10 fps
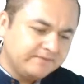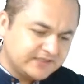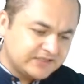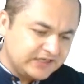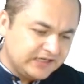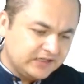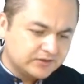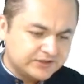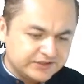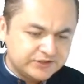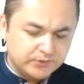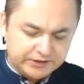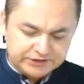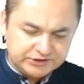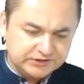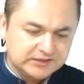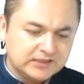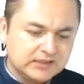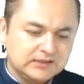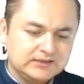a scene or situation
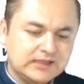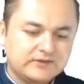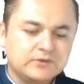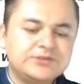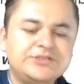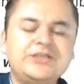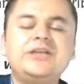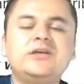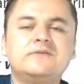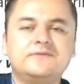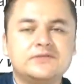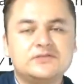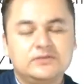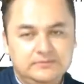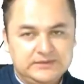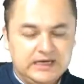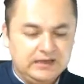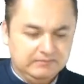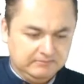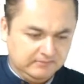that continued for some time.